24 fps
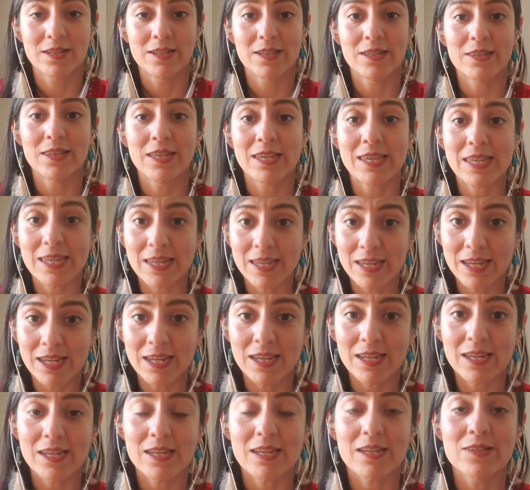the
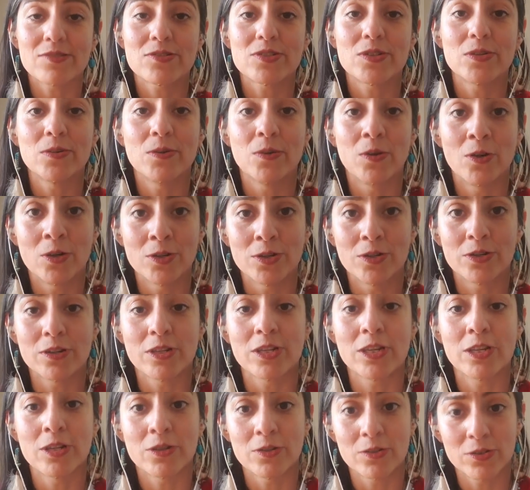key is to honor
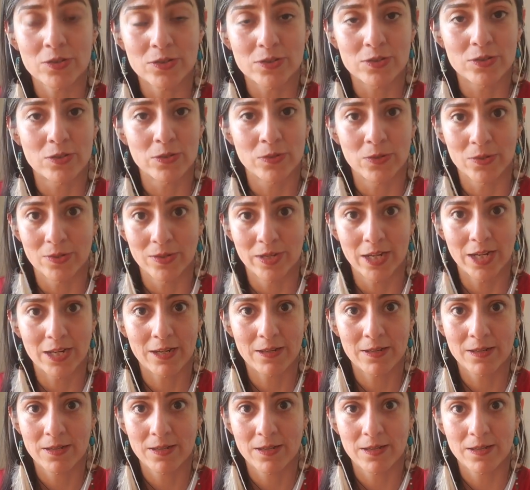your story.
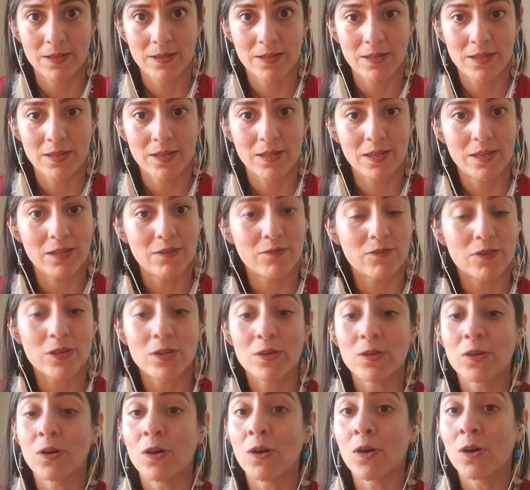If you
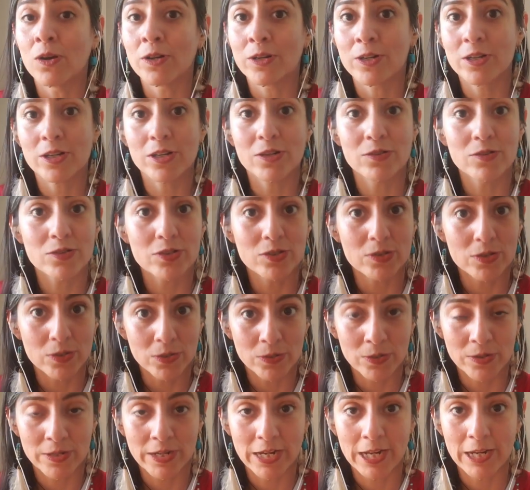don't honor your
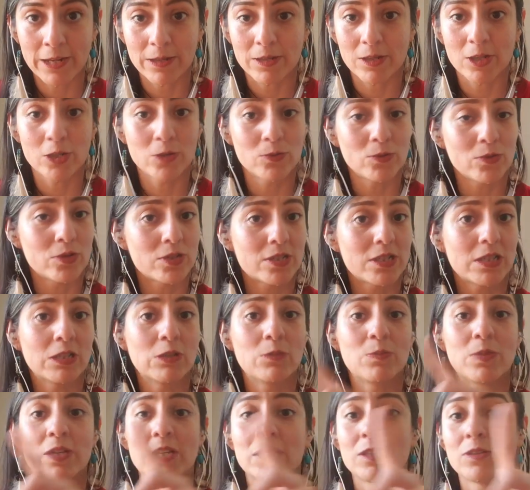story, you will still
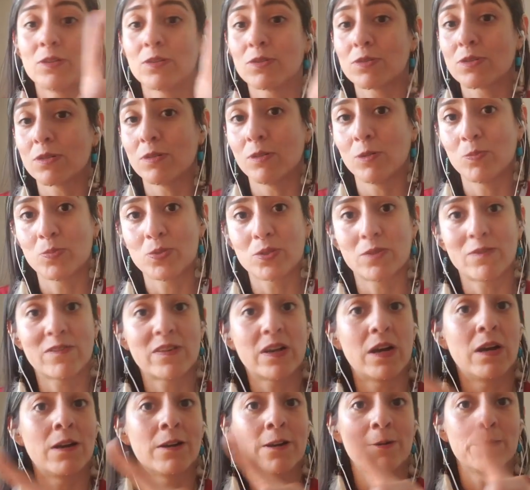be in those loops of
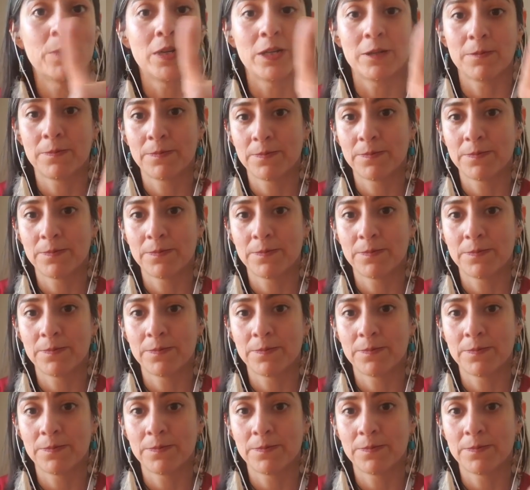karma.